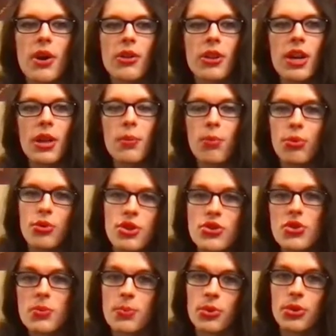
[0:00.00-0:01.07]
like,
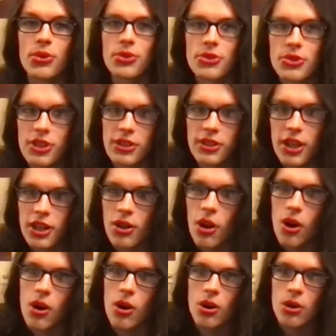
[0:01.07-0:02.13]
principles and, like,
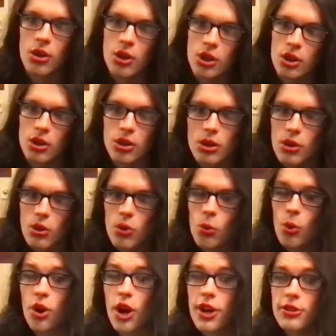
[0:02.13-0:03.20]
oh,
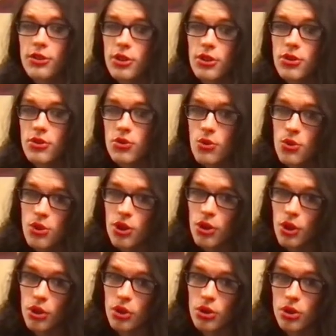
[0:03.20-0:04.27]
what ideas do you think are
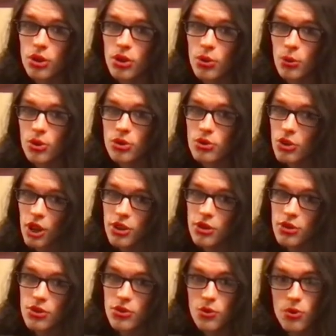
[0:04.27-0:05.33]
good and what
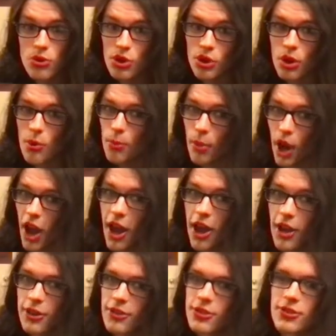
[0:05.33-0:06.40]
ideas do you think are bad?
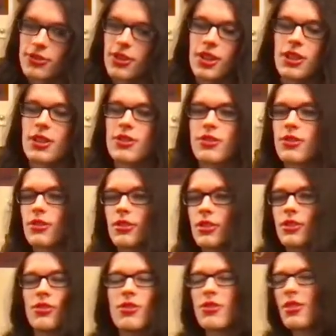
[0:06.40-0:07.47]
And it's like, it's
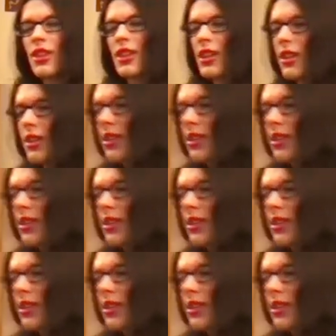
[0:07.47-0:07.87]
just like,